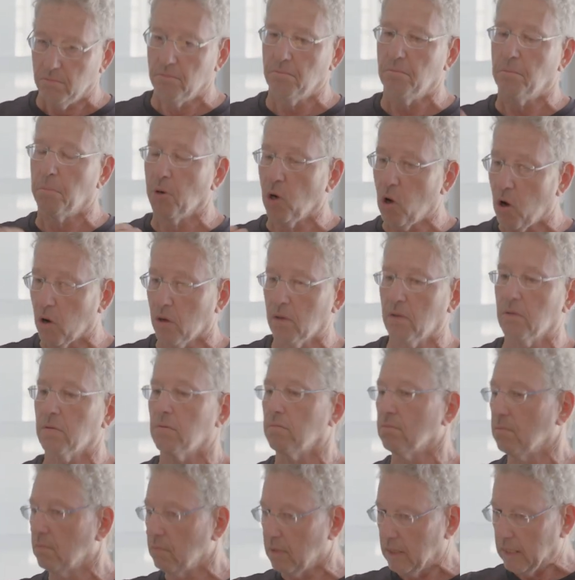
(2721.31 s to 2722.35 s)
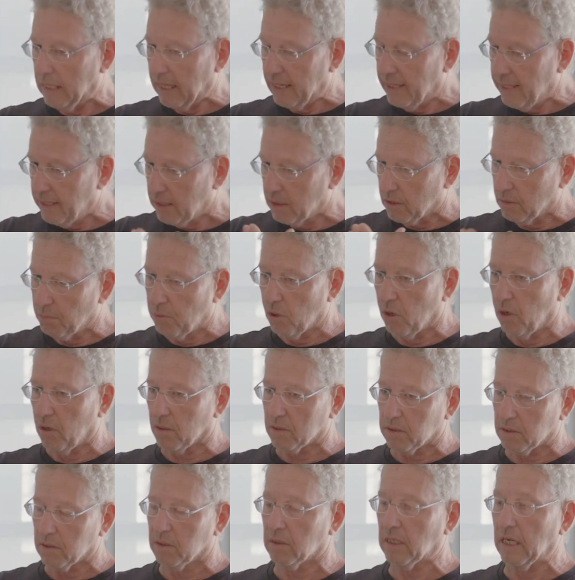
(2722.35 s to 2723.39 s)
block the leader
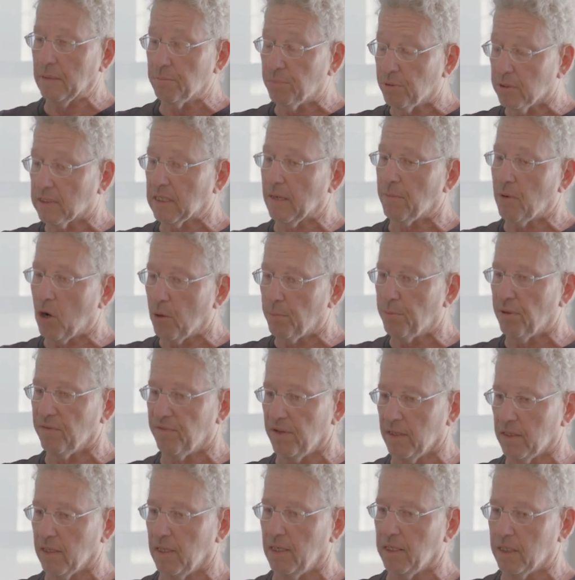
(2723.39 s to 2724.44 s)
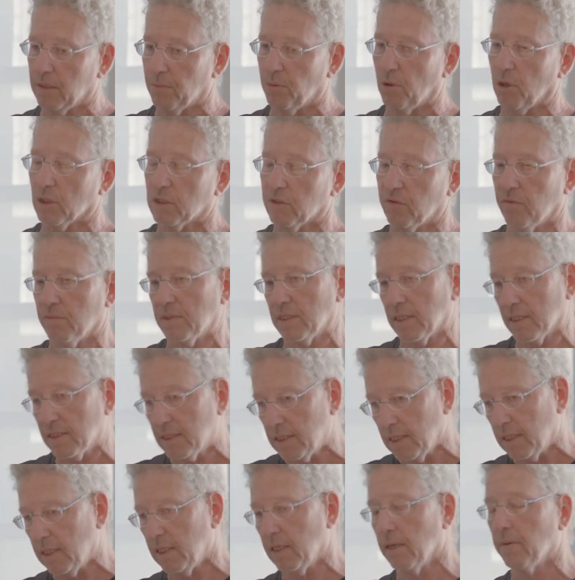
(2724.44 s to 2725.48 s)
blocks, can somehow prevent the leader blocks from
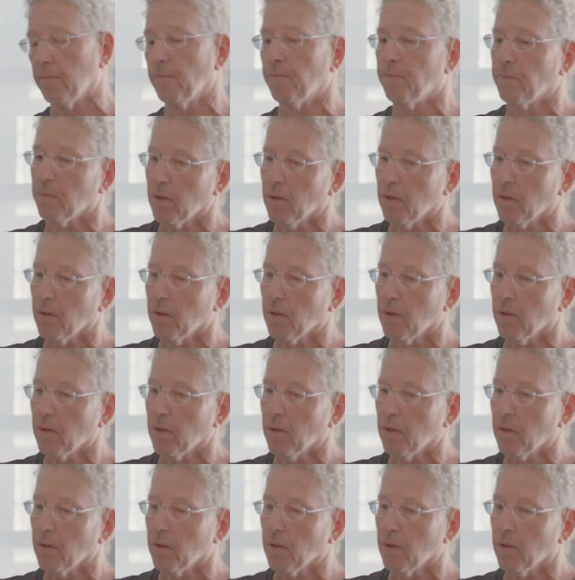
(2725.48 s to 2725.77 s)
succeeding.